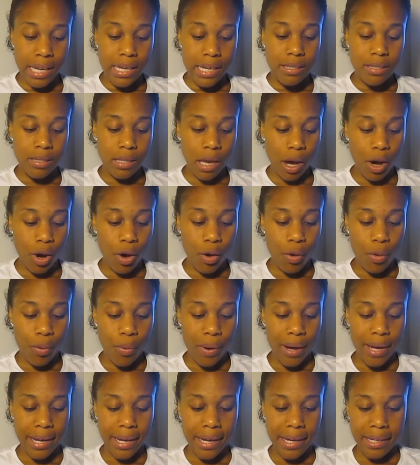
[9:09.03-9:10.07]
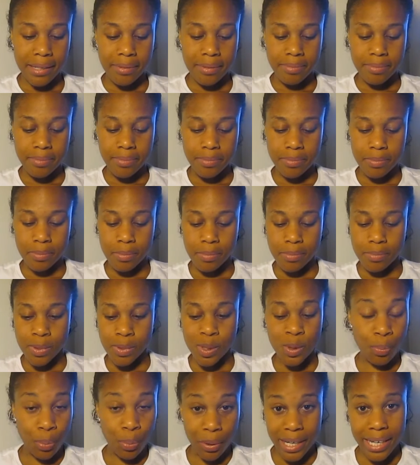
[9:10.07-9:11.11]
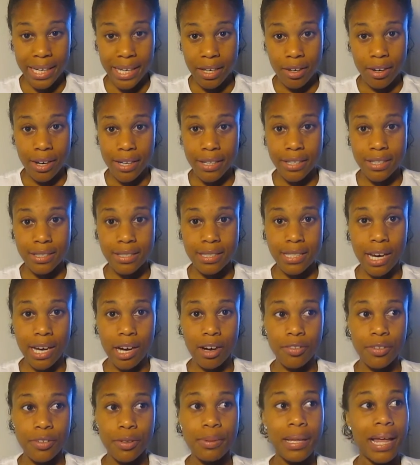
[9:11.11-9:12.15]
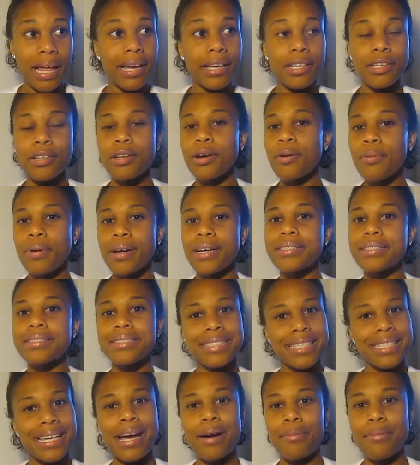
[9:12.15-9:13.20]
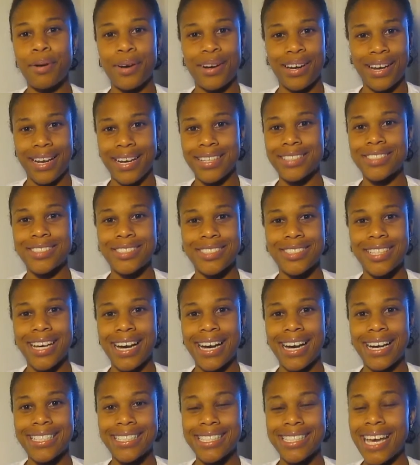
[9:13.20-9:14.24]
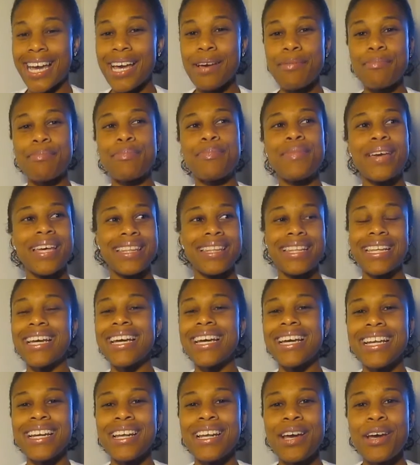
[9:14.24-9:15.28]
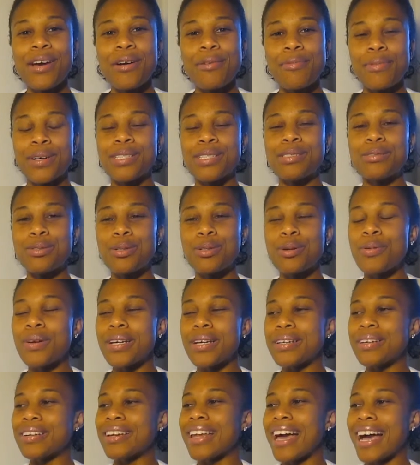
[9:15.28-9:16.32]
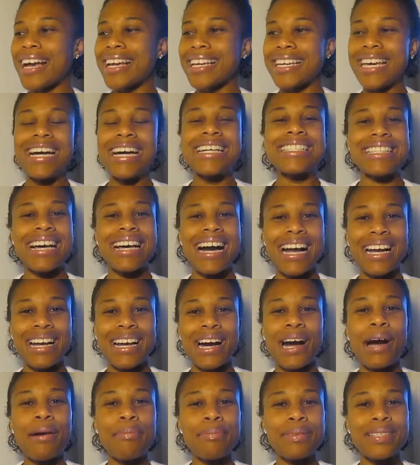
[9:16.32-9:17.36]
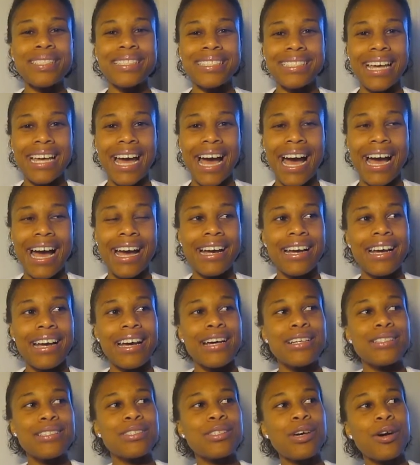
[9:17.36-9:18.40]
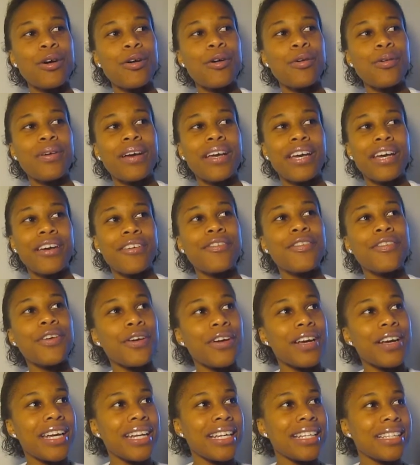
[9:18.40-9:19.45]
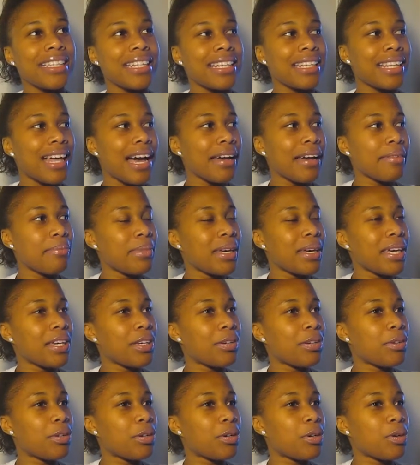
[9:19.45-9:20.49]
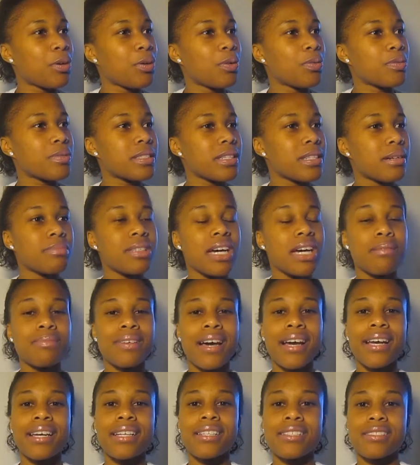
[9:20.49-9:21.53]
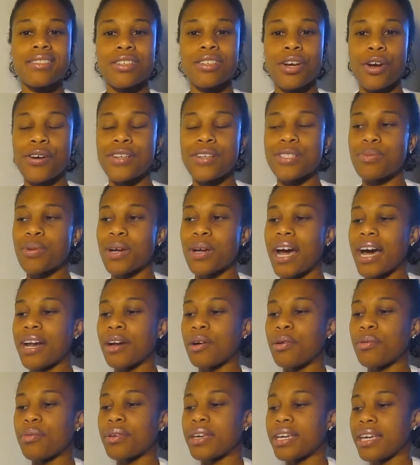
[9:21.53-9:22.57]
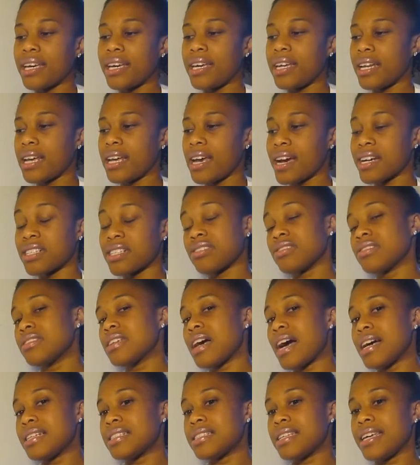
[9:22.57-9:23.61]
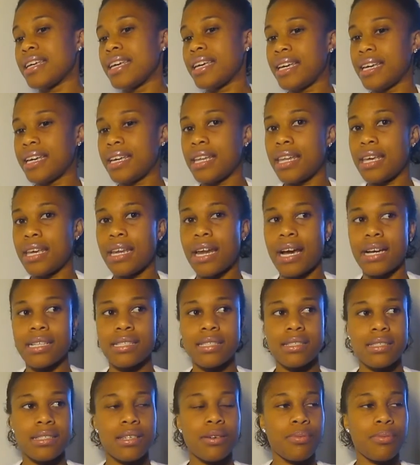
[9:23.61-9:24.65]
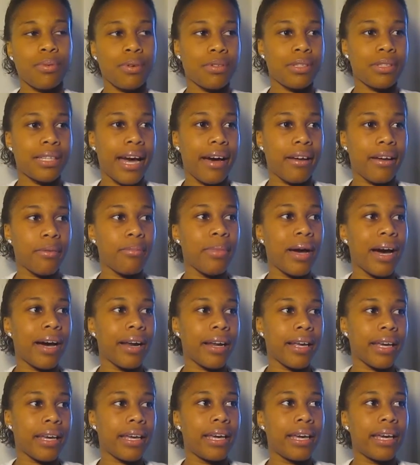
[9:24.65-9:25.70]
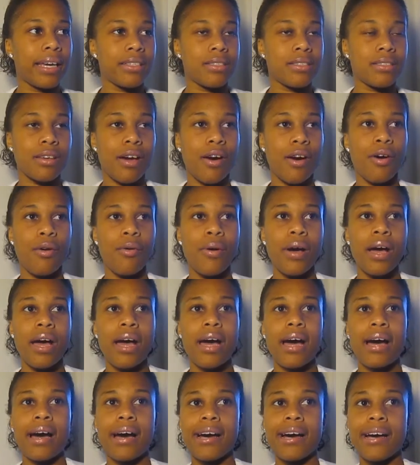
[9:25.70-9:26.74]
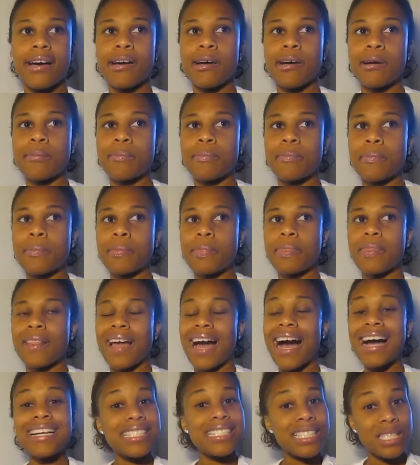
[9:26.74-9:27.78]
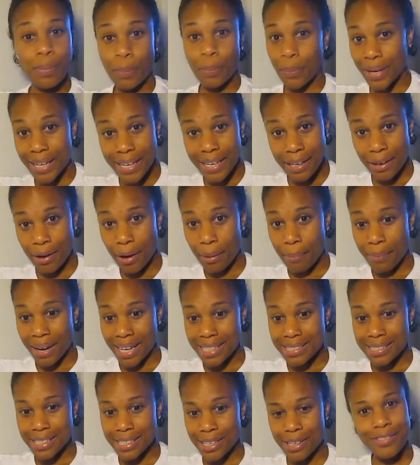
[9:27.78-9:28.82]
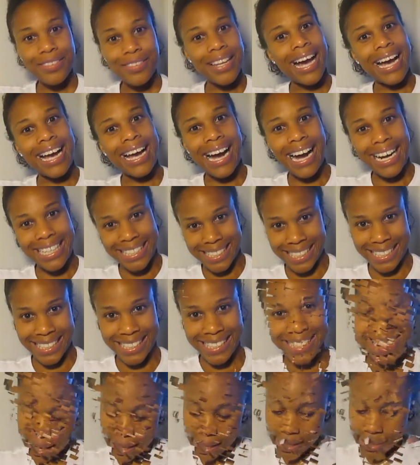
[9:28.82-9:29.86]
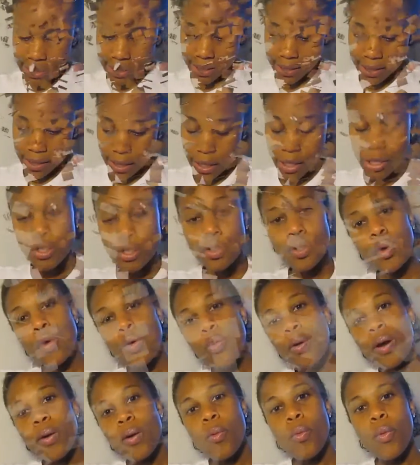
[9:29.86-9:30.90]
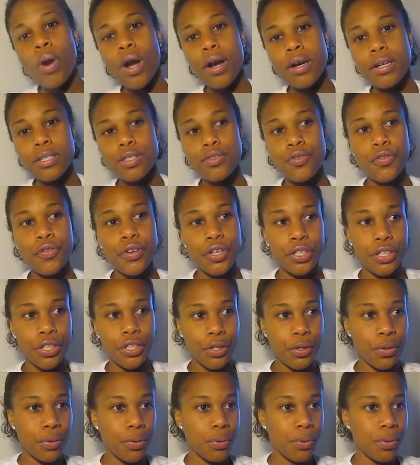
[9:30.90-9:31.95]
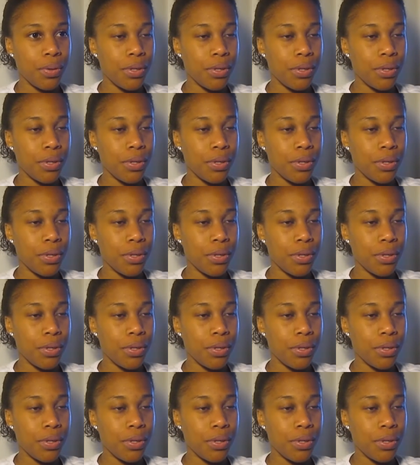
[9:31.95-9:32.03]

So spring it on yourself. You're like, you know what, today I'm gonna exercise, and then when you do it, you're like, yes, I accomplished that. So if you're anything like me, you know, sometimes I get discouraged when I don't get exercising in, and I just get real down about it. And so I just spring it on myself like I did today. So do what works for you.